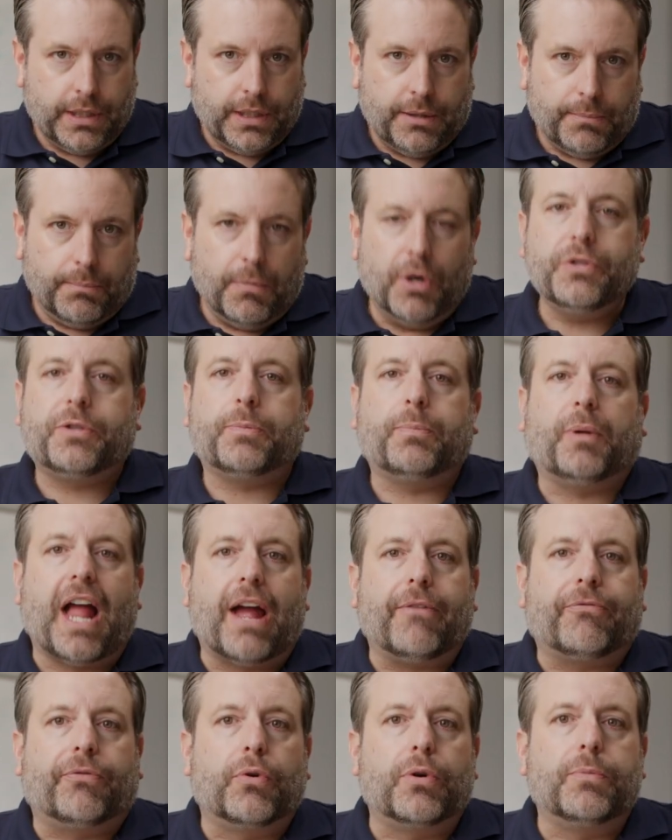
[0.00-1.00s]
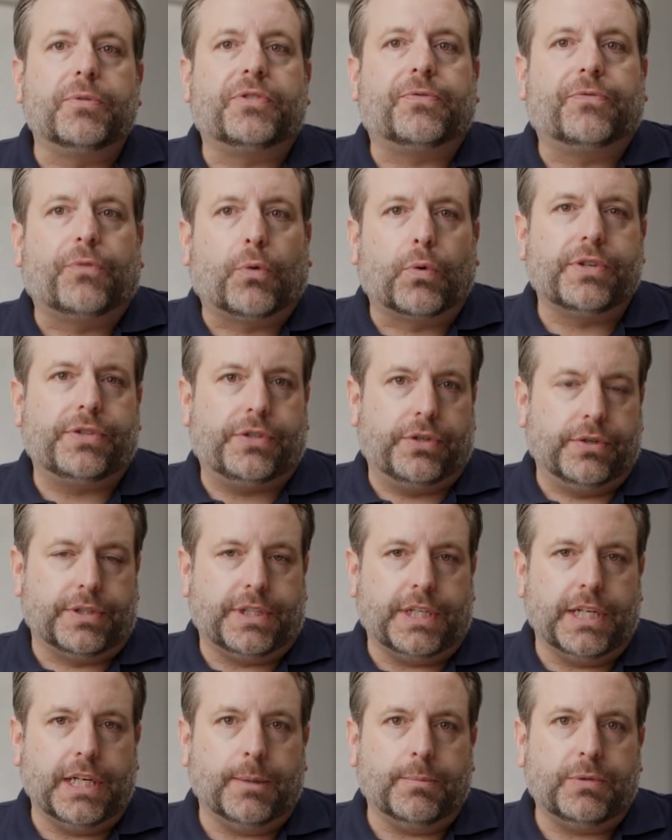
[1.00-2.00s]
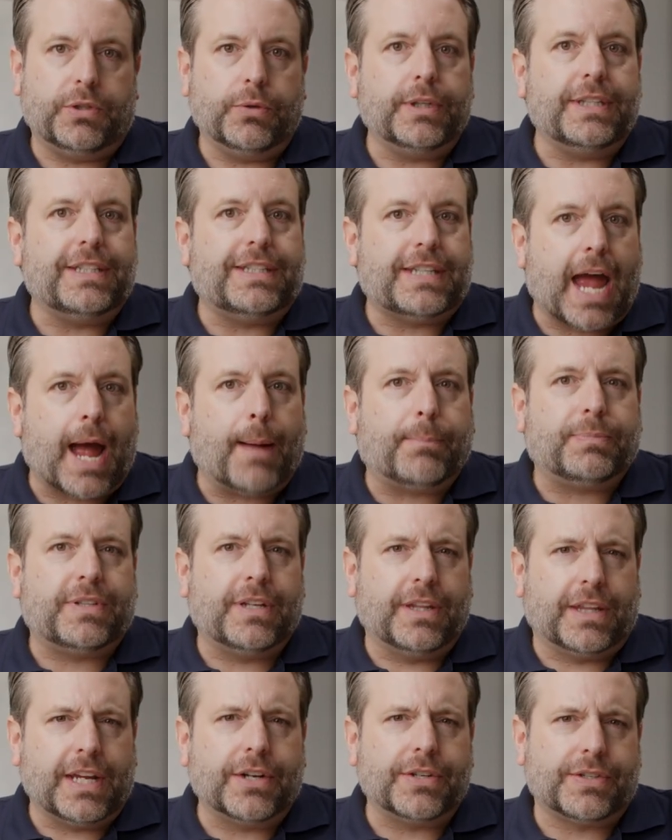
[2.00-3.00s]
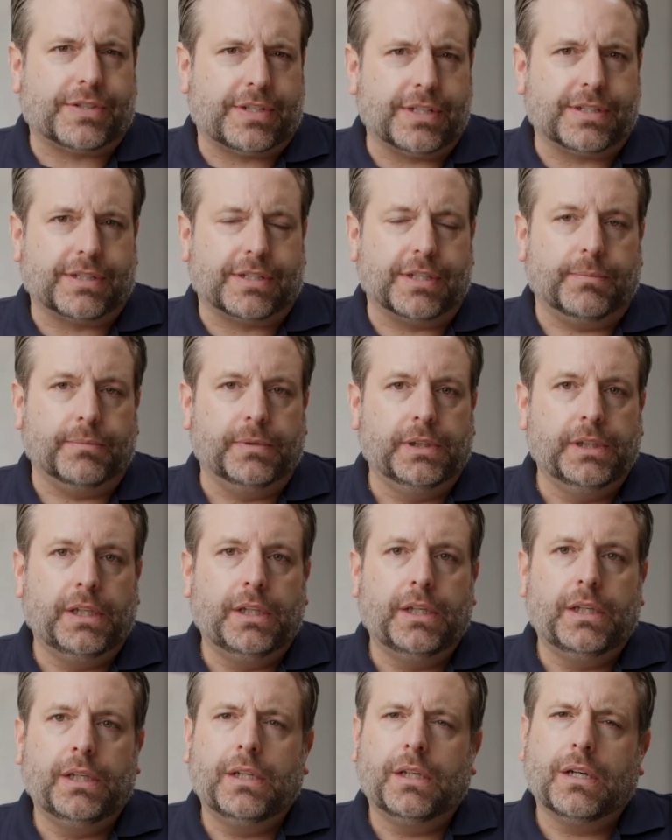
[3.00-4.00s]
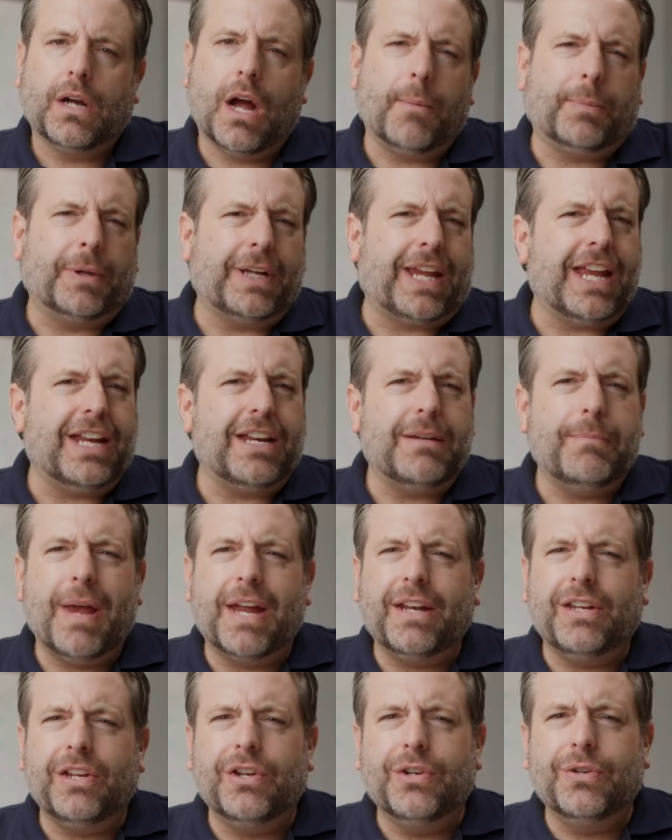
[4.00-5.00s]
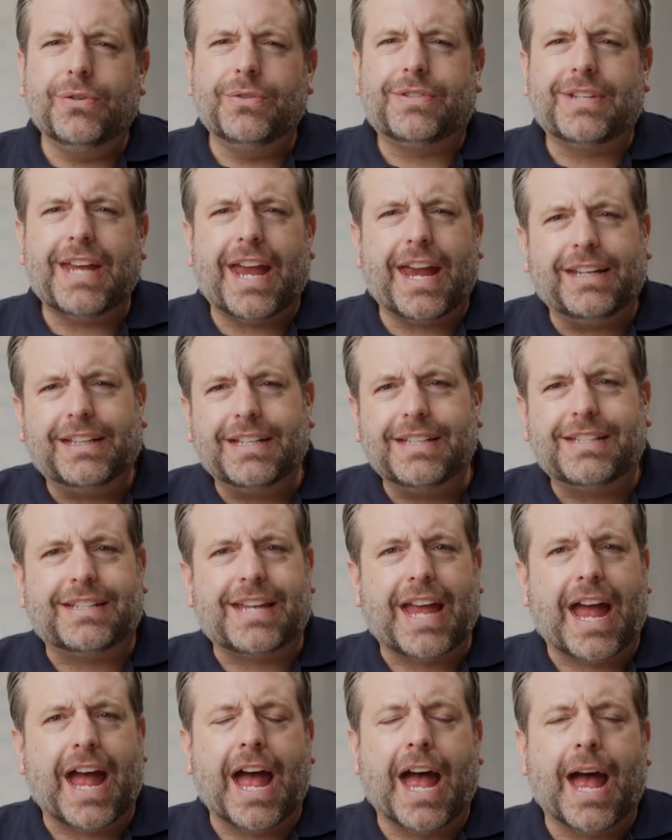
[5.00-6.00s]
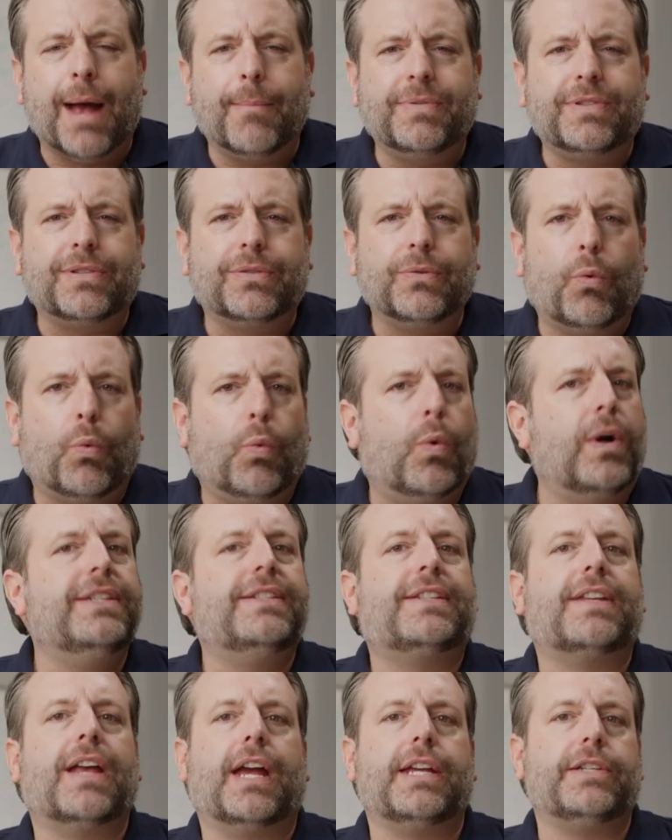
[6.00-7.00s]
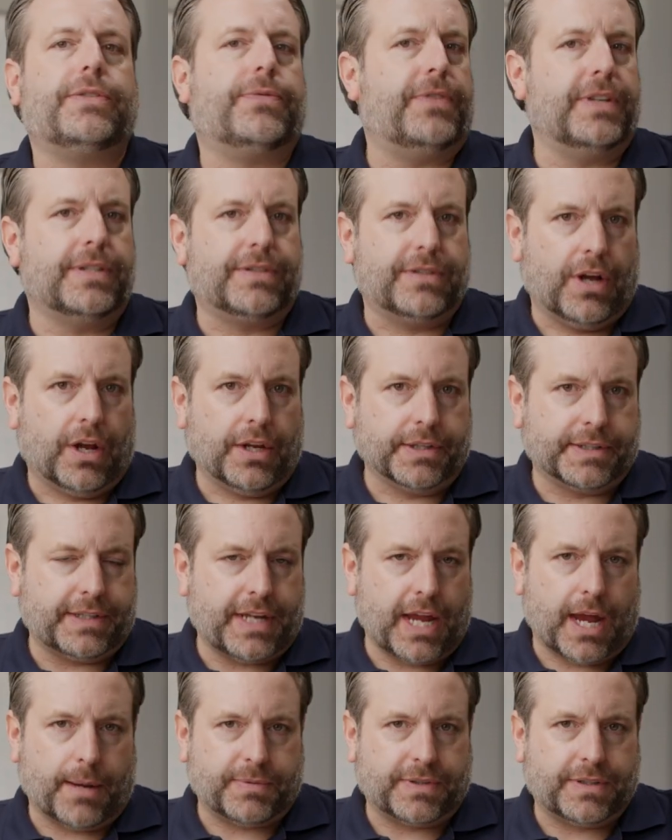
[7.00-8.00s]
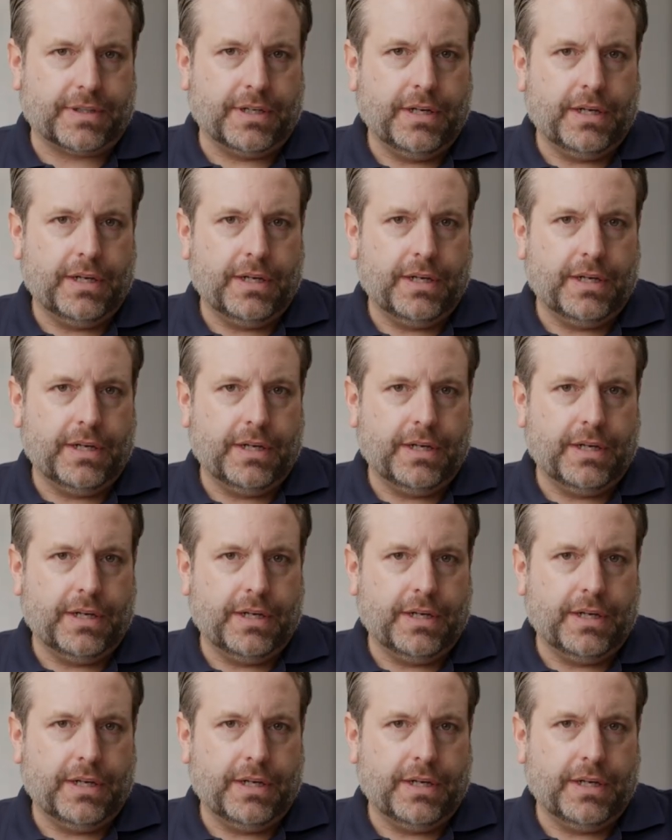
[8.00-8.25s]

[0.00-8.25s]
Most platforms force your team to adapt to their system. Complicated menus, endless tabs, one-size-fits-all steps.